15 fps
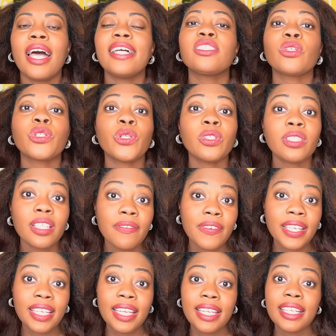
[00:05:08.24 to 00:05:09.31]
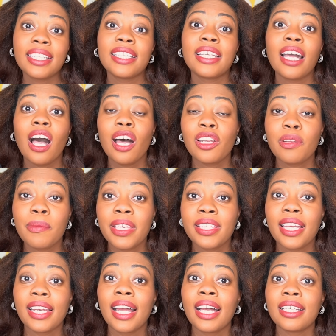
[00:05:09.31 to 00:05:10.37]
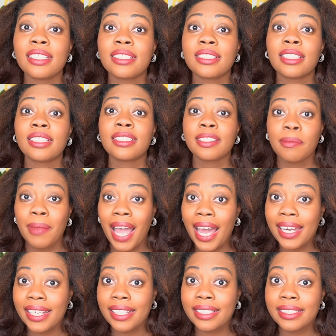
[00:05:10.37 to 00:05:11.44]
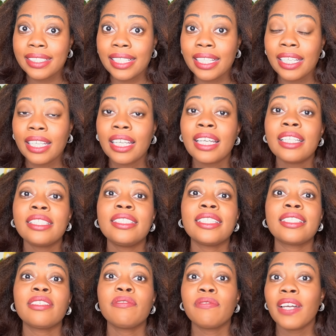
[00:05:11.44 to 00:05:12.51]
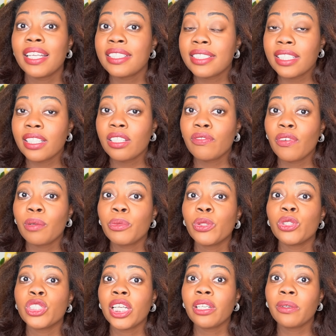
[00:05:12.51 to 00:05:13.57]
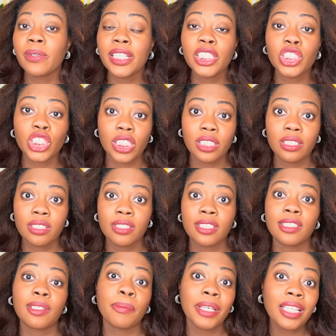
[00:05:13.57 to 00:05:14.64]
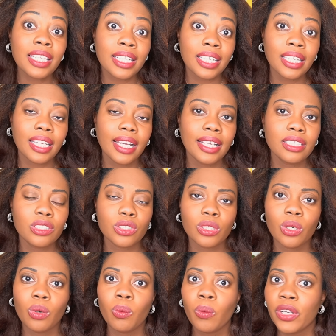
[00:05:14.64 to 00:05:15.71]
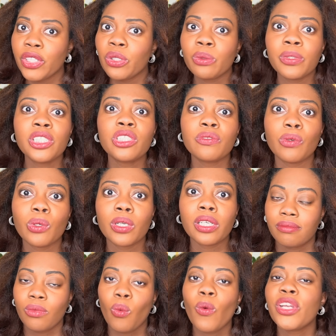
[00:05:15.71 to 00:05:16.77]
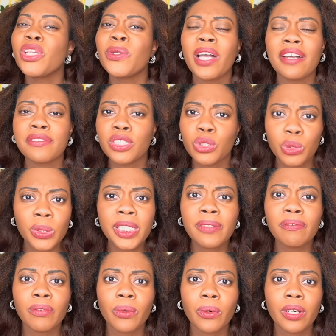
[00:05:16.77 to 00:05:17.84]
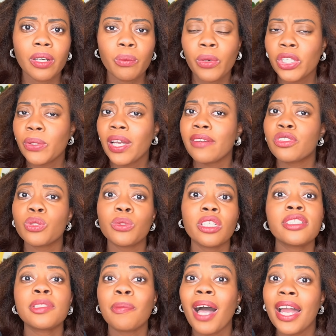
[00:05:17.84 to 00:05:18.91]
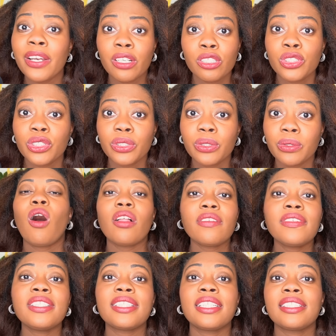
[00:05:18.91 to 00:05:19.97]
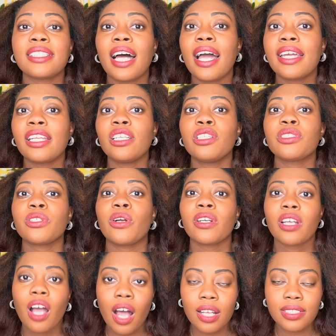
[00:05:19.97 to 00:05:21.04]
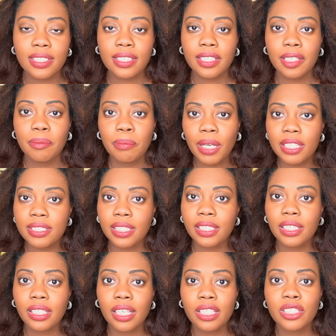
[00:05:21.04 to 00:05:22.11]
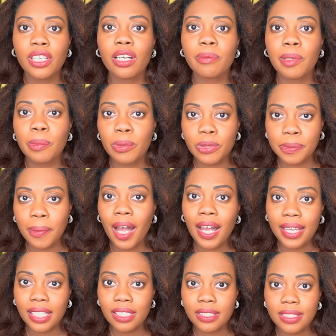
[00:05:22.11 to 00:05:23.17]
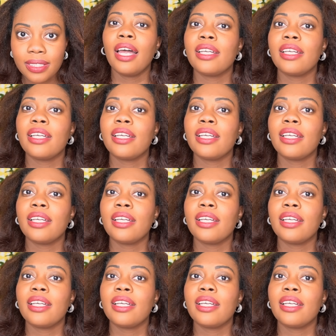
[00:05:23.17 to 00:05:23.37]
And so you're living in an economy that has systematically disinvested from your generation's stability. And so what do you reach for? What do you have to dream for? What do you have to aspire to? All of these anxieties are constantly buzzing in young people's minds.